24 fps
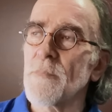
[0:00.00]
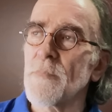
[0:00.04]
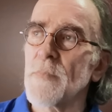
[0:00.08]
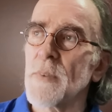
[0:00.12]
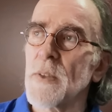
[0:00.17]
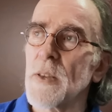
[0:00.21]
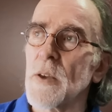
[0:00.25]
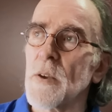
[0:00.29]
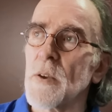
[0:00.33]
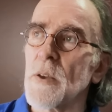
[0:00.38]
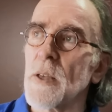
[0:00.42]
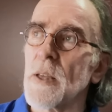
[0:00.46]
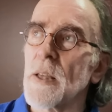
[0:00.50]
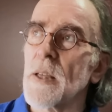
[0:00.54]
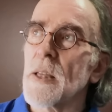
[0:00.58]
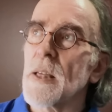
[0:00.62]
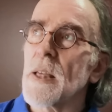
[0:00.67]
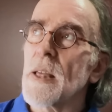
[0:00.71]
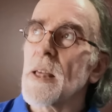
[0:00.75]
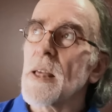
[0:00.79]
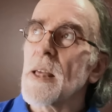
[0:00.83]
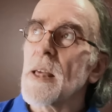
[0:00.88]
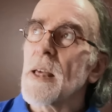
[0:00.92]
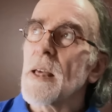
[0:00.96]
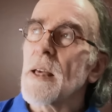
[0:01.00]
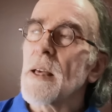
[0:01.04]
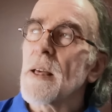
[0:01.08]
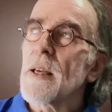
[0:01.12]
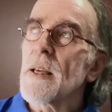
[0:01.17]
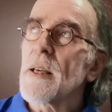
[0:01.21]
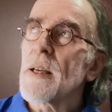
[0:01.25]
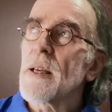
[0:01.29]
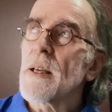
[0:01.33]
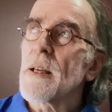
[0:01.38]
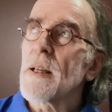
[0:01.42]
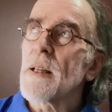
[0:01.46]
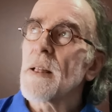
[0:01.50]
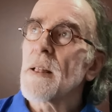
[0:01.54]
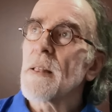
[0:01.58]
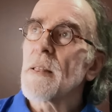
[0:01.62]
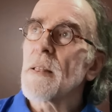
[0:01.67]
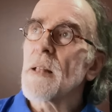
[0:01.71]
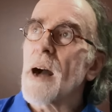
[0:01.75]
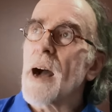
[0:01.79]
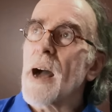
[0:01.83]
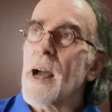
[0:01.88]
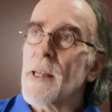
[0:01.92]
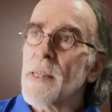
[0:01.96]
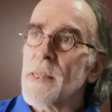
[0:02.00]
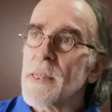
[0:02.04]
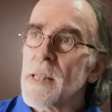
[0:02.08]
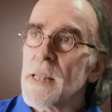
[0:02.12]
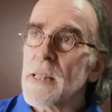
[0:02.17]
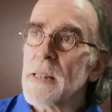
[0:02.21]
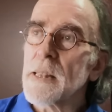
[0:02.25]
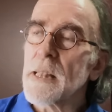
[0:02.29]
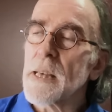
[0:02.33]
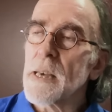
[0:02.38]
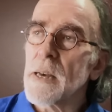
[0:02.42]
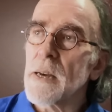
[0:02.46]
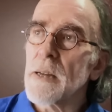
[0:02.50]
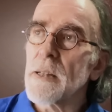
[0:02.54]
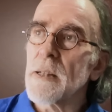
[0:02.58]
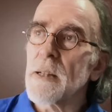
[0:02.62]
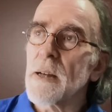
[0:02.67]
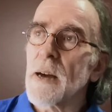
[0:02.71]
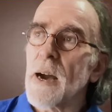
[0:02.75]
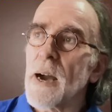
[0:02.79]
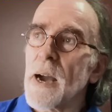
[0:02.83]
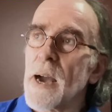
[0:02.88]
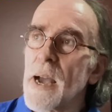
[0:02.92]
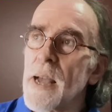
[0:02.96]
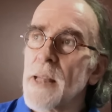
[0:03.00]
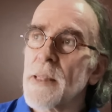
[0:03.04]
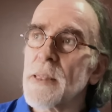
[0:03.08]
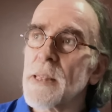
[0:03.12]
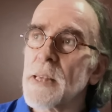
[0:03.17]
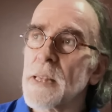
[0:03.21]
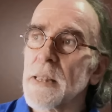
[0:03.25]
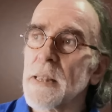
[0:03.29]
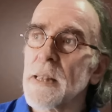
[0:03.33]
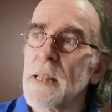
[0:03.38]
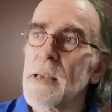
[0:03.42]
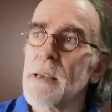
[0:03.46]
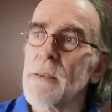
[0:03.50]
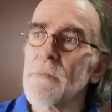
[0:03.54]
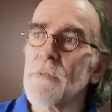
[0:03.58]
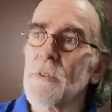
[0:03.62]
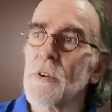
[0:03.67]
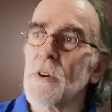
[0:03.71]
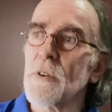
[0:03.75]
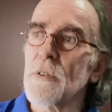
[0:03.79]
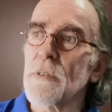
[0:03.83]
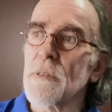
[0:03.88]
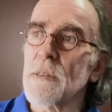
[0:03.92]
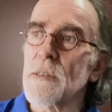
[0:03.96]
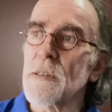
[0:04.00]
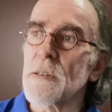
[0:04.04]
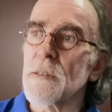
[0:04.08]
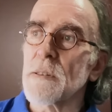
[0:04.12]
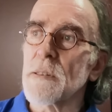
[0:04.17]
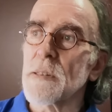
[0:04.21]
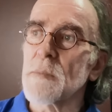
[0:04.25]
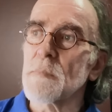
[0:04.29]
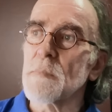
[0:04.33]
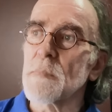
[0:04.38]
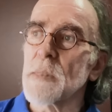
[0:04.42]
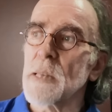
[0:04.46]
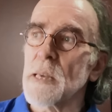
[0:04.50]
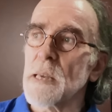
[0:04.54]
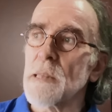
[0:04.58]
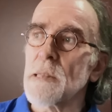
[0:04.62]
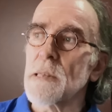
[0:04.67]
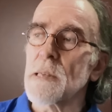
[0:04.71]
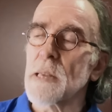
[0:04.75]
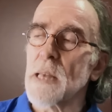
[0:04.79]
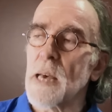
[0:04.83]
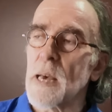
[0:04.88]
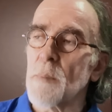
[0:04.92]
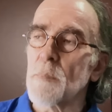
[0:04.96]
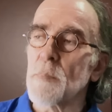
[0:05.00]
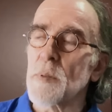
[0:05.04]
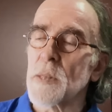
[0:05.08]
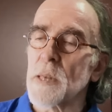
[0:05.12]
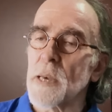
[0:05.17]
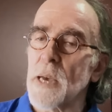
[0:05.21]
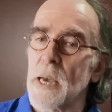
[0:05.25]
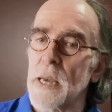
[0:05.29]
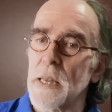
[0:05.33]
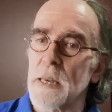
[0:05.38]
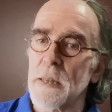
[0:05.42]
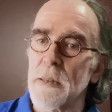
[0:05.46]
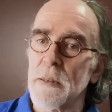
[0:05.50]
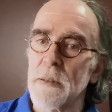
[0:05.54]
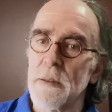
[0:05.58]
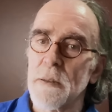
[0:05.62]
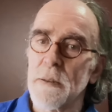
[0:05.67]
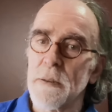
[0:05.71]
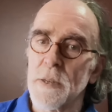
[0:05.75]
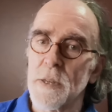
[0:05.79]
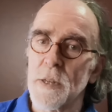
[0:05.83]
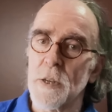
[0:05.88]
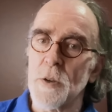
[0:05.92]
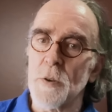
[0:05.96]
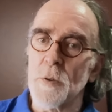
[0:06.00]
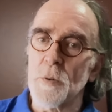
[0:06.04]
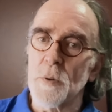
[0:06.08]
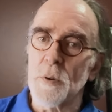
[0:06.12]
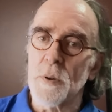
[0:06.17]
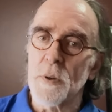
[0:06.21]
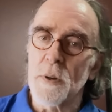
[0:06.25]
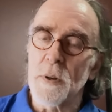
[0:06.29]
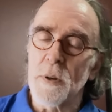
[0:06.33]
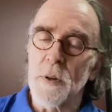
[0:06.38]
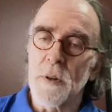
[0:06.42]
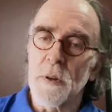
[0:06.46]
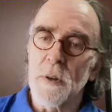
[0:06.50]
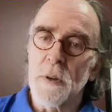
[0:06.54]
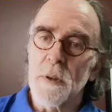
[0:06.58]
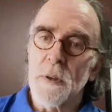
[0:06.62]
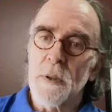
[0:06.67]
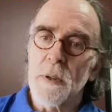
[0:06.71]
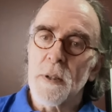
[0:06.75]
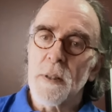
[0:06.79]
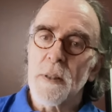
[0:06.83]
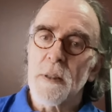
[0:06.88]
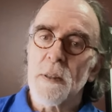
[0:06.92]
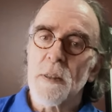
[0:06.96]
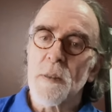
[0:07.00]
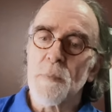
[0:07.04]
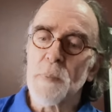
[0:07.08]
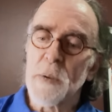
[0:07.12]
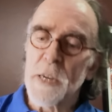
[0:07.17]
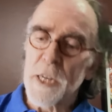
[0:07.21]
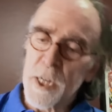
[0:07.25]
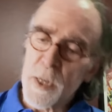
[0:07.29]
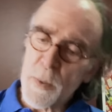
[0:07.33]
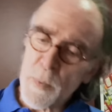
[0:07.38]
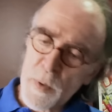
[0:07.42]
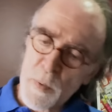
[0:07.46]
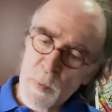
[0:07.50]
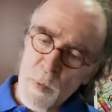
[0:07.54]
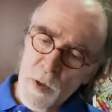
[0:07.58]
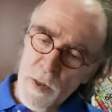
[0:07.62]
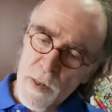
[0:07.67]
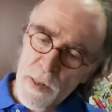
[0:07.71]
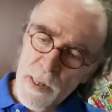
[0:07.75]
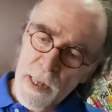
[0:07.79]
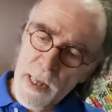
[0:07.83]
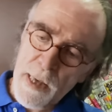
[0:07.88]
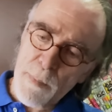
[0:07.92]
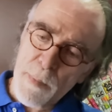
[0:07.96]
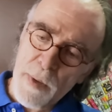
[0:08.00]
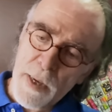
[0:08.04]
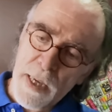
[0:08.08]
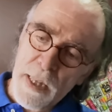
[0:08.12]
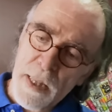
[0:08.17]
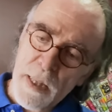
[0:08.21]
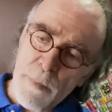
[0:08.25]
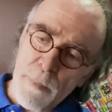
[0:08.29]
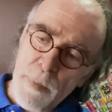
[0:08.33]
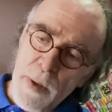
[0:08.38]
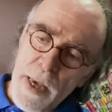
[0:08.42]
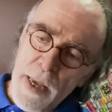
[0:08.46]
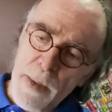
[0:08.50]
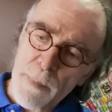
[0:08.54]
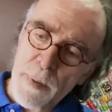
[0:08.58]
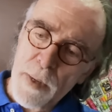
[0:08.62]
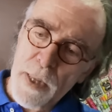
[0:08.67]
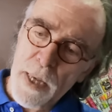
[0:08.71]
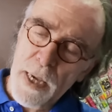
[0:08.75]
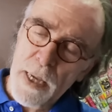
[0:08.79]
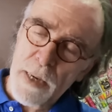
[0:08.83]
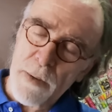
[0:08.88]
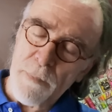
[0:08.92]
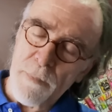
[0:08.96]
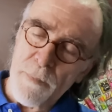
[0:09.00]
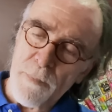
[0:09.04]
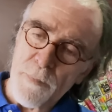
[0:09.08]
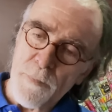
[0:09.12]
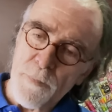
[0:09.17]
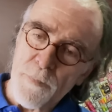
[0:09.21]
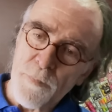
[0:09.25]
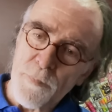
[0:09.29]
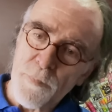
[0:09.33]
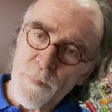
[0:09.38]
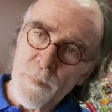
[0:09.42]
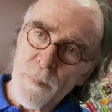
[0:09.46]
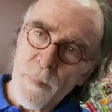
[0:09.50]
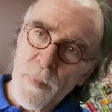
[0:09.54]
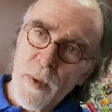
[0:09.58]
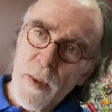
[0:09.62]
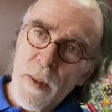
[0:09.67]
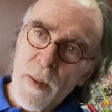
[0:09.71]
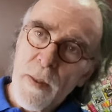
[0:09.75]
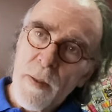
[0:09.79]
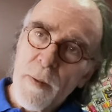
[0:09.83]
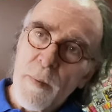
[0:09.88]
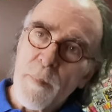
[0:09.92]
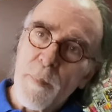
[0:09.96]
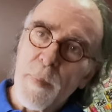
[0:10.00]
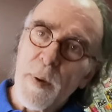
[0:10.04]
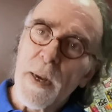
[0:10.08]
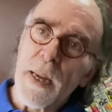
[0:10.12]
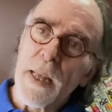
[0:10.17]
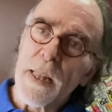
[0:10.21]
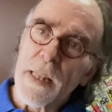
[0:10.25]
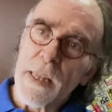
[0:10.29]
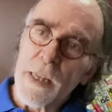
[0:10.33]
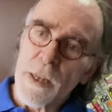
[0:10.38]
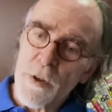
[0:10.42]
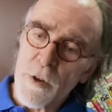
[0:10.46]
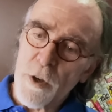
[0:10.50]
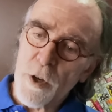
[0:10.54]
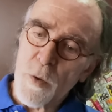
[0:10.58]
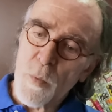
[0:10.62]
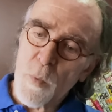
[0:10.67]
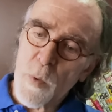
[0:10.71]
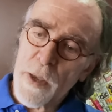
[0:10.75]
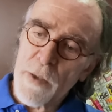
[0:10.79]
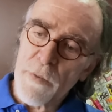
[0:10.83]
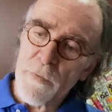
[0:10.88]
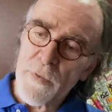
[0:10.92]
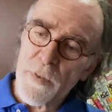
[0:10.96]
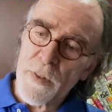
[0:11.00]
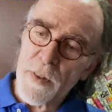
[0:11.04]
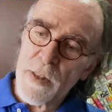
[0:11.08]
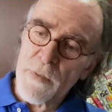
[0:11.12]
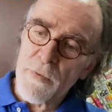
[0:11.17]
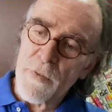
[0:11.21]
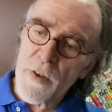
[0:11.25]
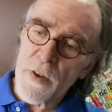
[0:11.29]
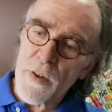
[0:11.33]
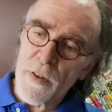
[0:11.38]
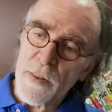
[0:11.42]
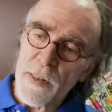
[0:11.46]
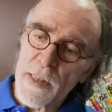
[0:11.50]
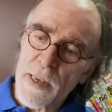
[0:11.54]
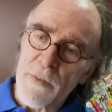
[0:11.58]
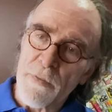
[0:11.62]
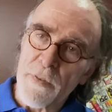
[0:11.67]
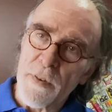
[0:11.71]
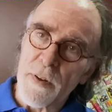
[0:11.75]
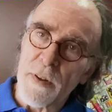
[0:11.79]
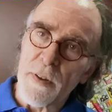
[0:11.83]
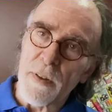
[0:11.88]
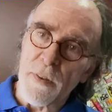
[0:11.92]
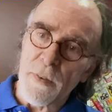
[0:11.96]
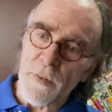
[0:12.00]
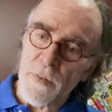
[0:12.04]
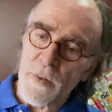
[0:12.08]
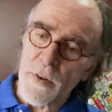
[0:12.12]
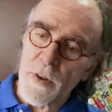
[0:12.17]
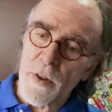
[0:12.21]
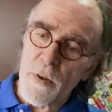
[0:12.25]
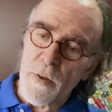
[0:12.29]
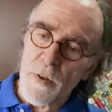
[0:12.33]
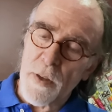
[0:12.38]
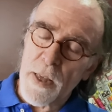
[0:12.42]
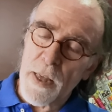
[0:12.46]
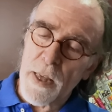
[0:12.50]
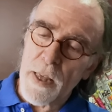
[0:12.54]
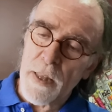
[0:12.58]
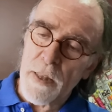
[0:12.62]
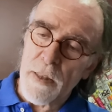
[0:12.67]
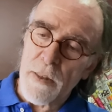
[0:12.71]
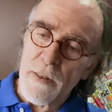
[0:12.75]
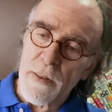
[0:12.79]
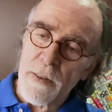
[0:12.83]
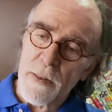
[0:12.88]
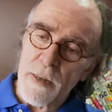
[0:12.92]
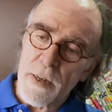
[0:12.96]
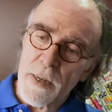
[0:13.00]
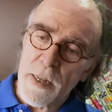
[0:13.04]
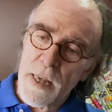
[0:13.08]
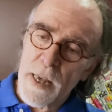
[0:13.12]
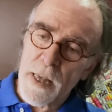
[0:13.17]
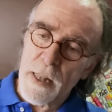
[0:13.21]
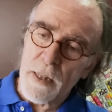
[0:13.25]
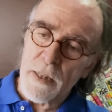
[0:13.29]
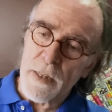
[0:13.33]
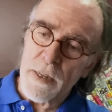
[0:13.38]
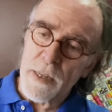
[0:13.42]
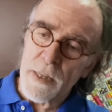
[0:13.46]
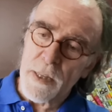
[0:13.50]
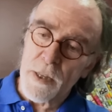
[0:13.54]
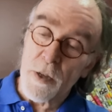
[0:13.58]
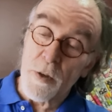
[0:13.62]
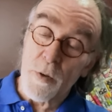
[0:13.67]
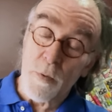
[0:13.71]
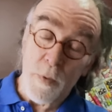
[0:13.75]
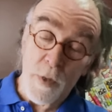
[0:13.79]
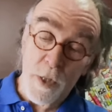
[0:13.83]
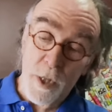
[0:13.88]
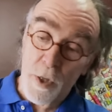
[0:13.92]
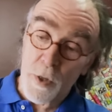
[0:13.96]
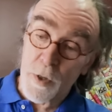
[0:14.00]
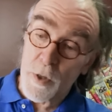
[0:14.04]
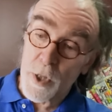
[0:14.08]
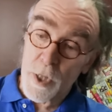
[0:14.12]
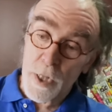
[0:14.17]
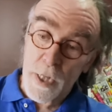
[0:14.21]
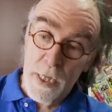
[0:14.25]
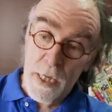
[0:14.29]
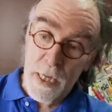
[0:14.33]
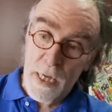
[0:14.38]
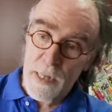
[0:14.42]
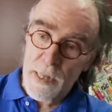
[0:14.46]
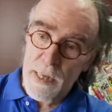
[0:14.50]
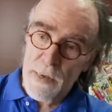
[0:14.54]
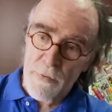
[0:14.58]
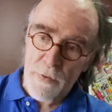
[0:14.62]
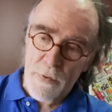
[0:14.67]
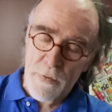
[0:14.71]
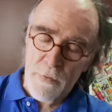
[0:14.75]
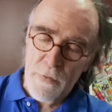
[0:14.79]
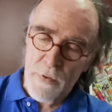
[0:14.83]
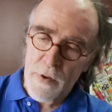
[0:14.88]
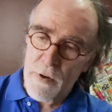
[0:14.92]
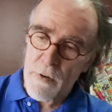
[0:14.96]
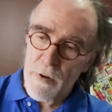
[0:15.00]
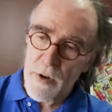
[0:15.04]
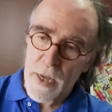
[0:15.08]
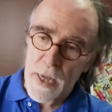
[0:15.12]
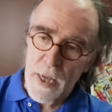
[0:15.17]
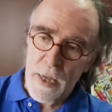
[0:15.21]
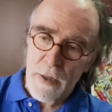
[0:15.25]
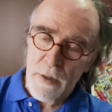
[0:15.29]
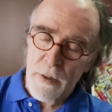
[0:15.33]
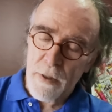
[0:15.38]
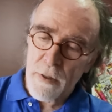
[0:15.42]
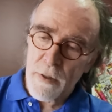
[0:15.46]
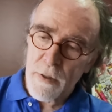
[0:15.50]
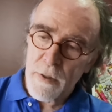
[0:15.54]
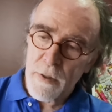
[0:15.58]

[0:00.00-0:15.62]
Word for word: you know, I think that I think they've got some decent upside due, especially with what's coming in the pipeline. But I think you've got to wait for the first evidence. You know, is the El Nino, which usually does have a very